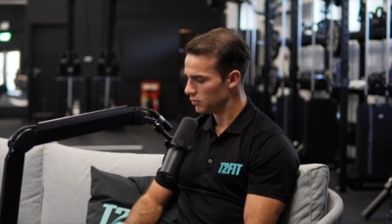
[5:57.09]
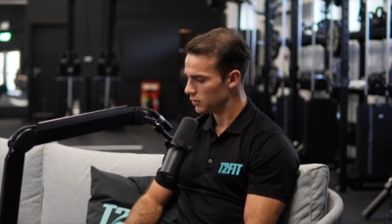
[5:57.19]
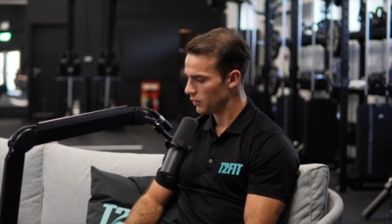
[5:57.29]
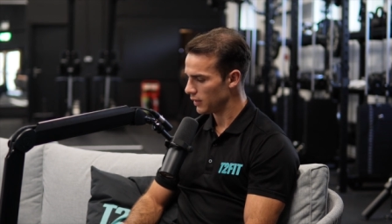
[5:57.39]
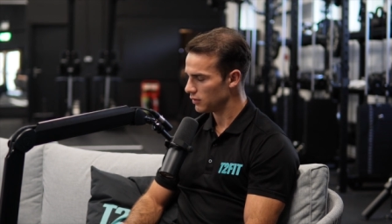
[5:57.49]

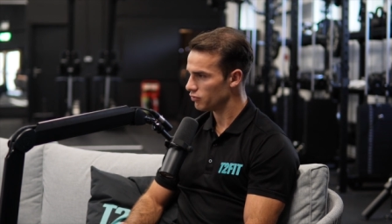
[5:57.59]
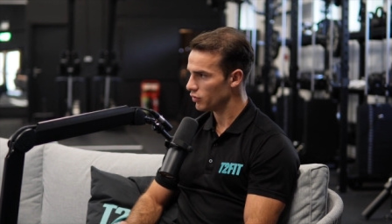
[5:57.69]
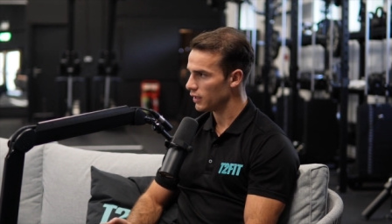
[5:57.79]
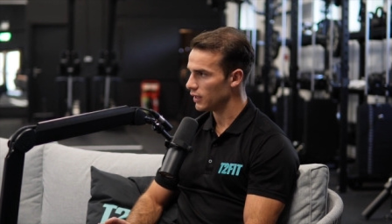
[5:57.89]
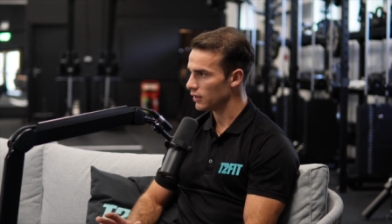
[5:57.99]
something's
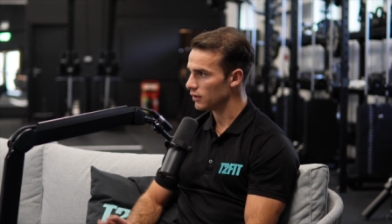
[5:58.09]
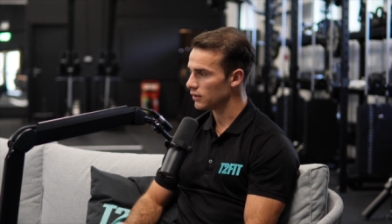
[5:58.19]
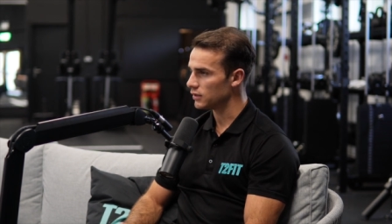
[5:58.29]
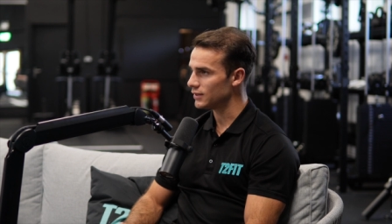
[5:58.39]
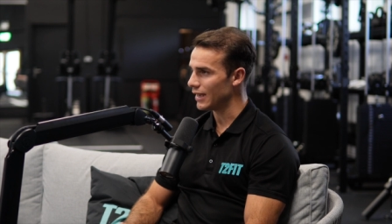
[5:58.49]
really
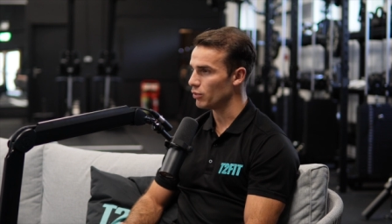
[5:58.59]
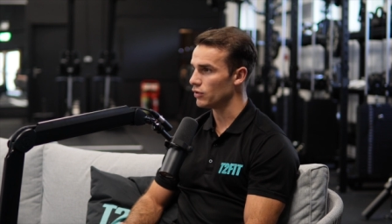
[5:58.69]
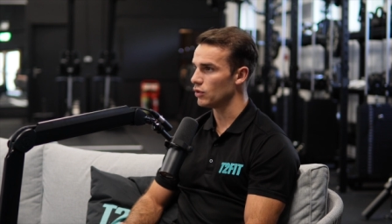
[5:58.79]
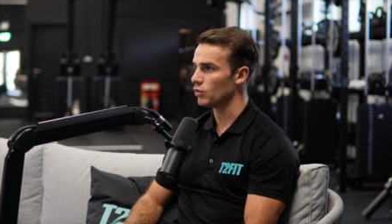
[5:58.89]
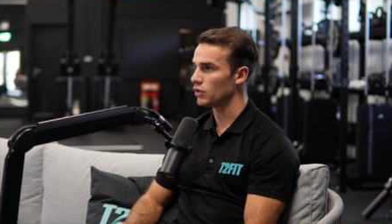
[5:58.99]
sat
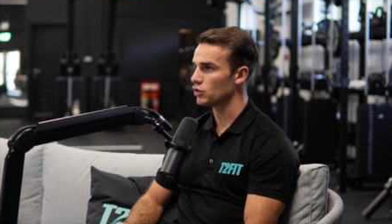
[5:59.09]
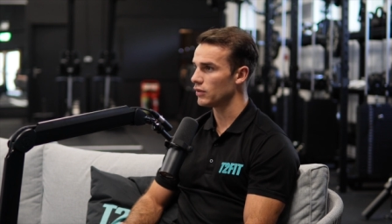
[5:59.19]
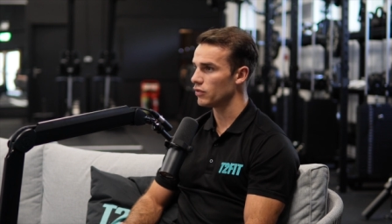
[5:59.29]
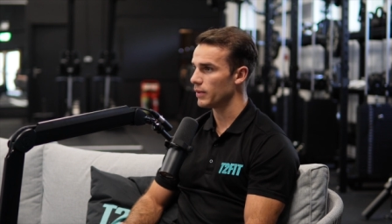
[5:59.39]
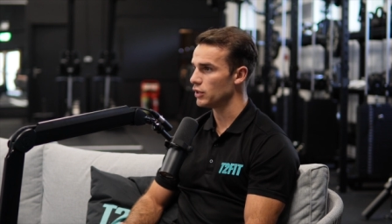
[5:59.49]
with you with a
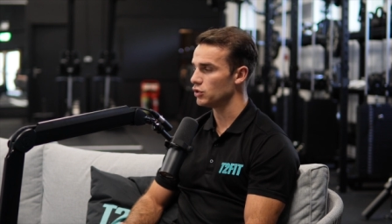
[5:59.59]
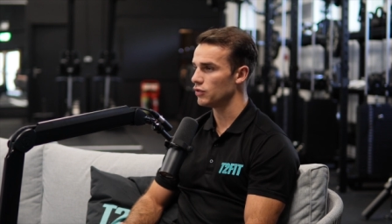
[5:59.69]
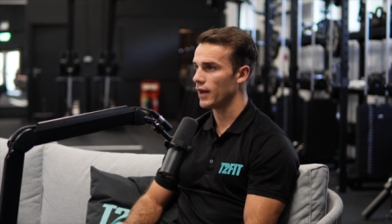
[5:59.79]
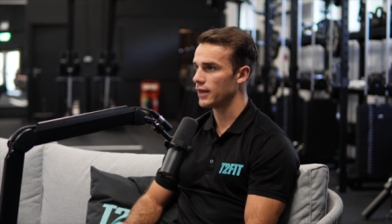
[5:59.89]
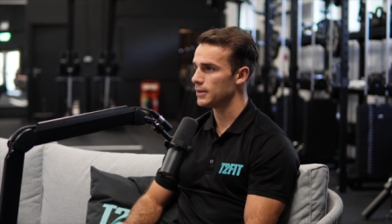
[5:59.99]
transformation
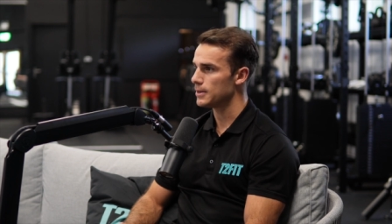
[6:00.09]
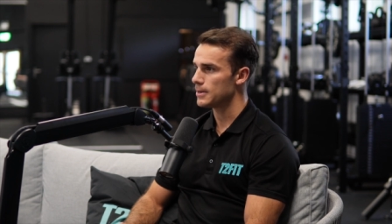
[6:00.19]
you've had?